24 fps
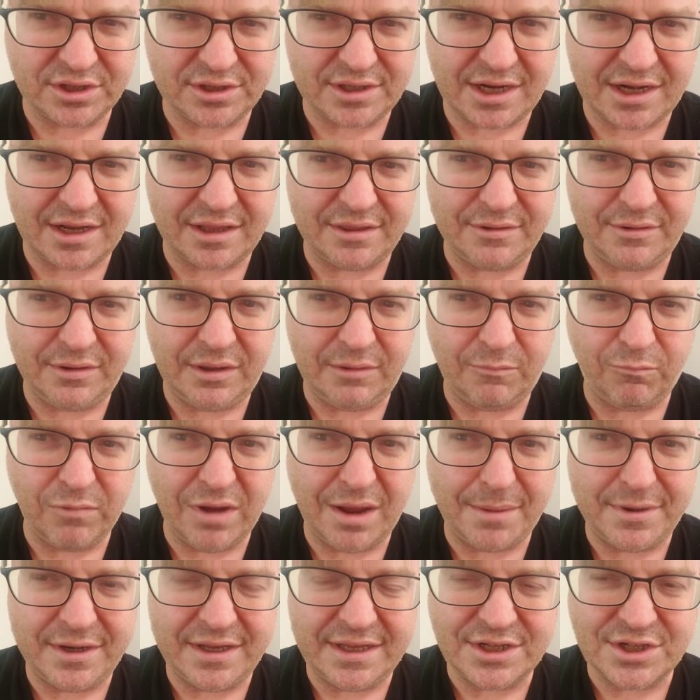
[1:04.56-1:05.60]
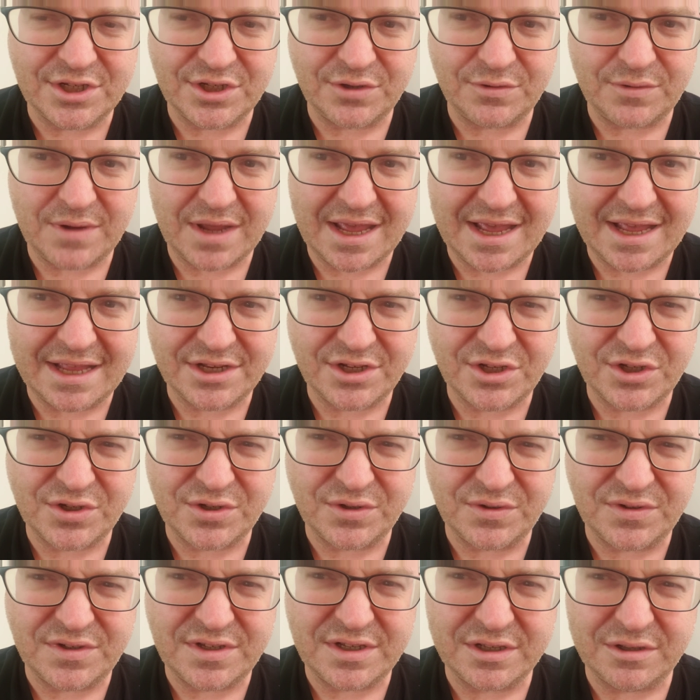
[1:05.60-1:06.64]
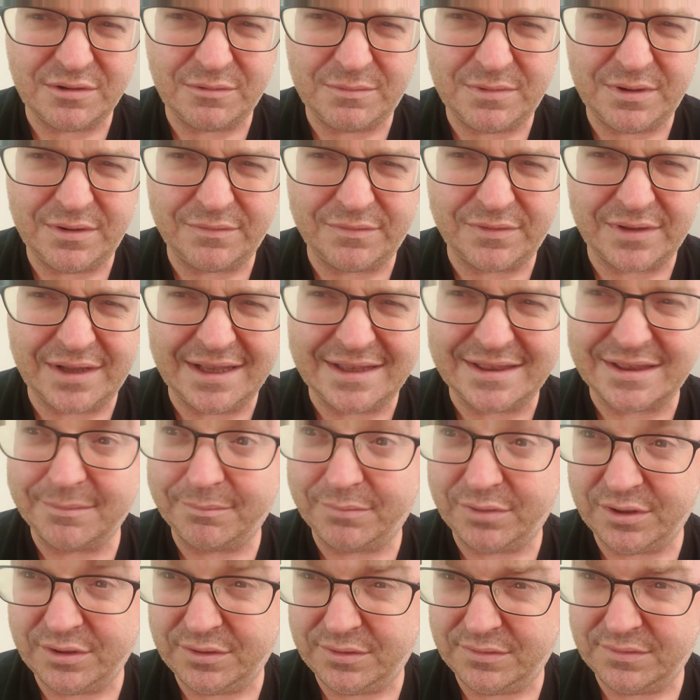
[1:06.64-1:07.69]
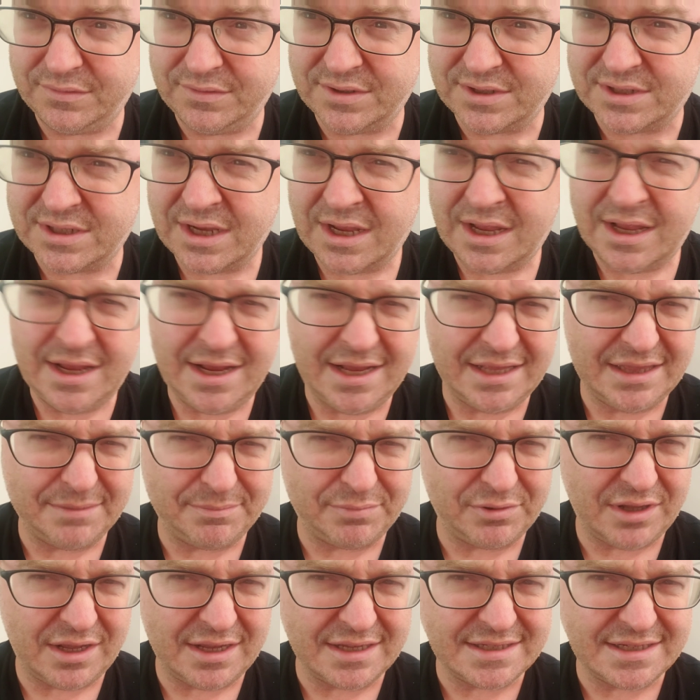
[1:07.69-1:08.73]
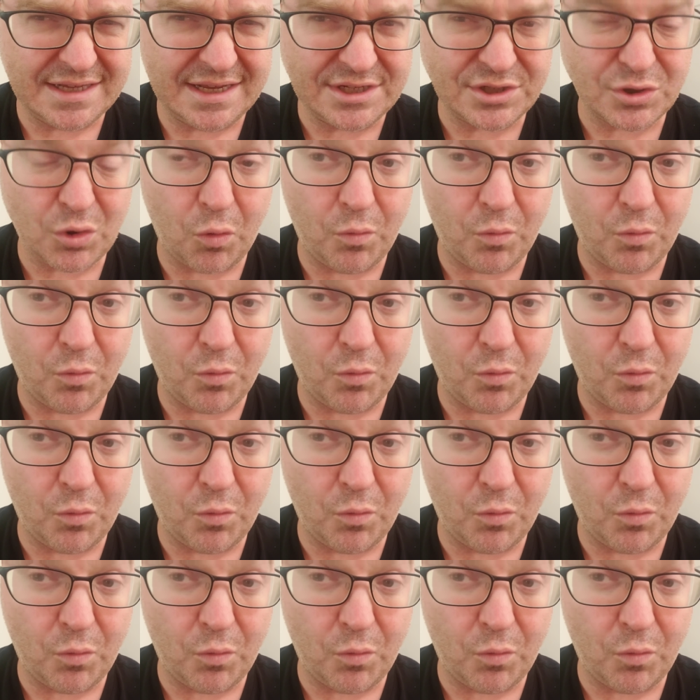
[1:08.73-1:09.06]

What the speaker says: a lot of the remedies you had to deal with, like the blues and the blasés,